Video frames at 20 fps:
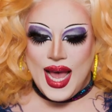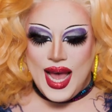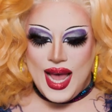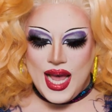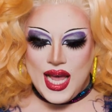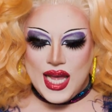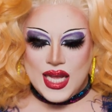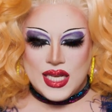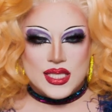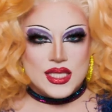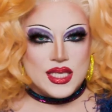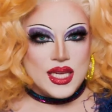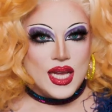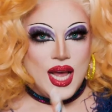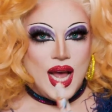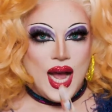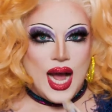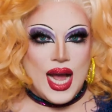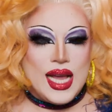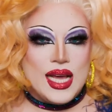And
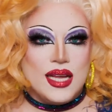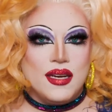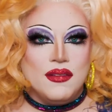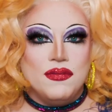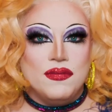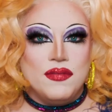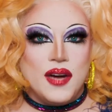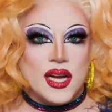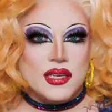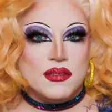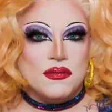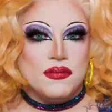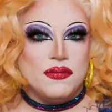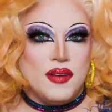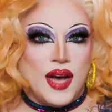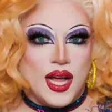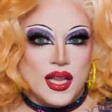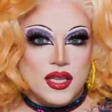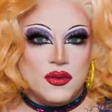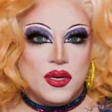I had a fun
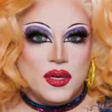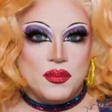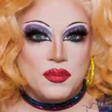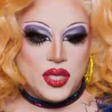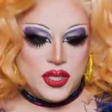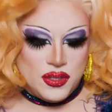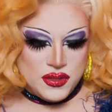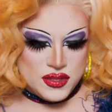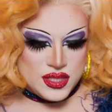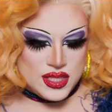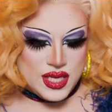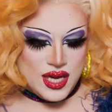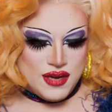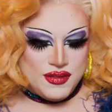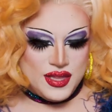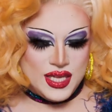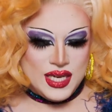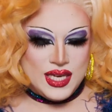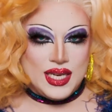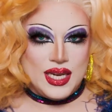follow-up use
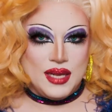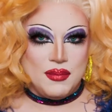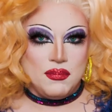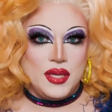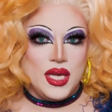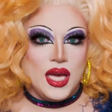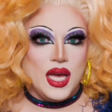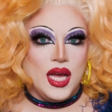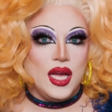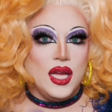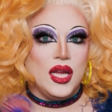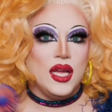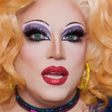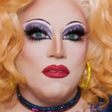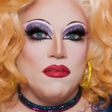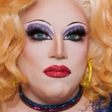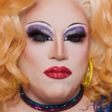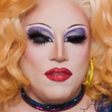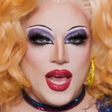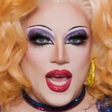of the Nimya
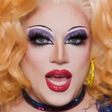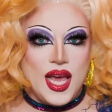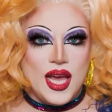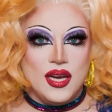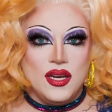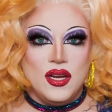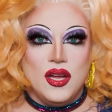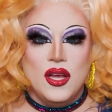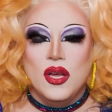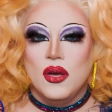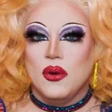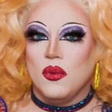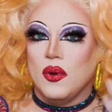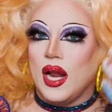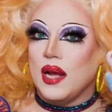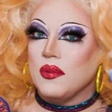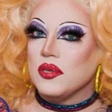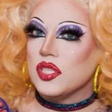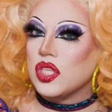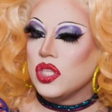fan
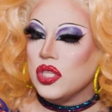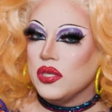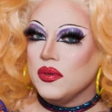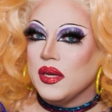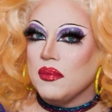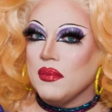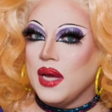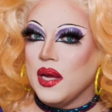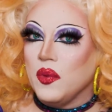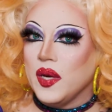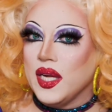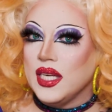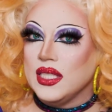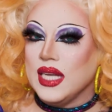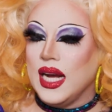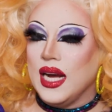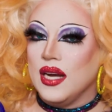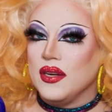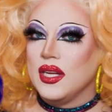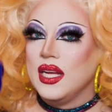when I was gluing my wig
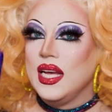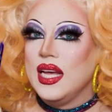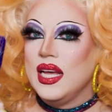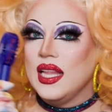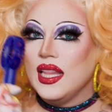down.